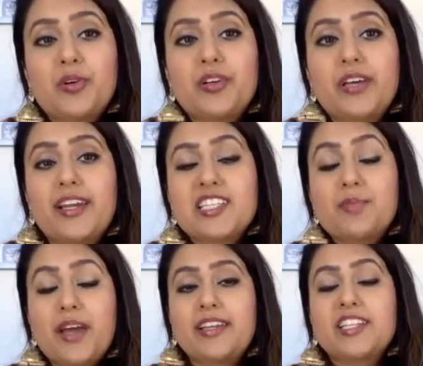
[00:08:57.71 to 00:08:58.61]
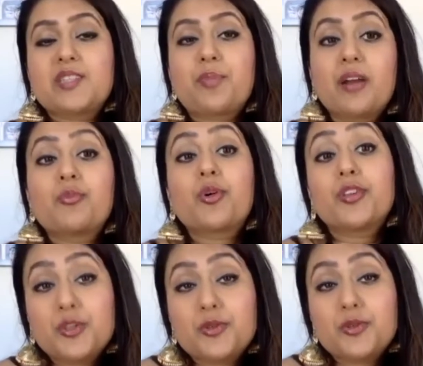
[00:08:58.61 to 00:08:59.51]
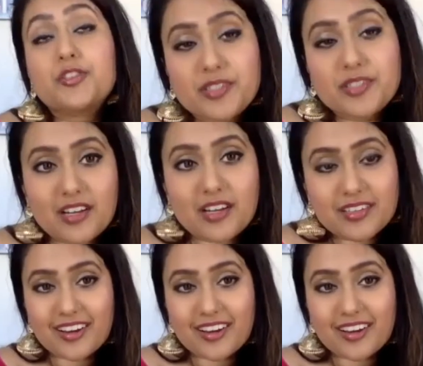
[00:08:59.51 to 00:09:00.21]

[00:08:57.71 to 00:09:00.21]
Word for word: and inspire more youth to do exactly that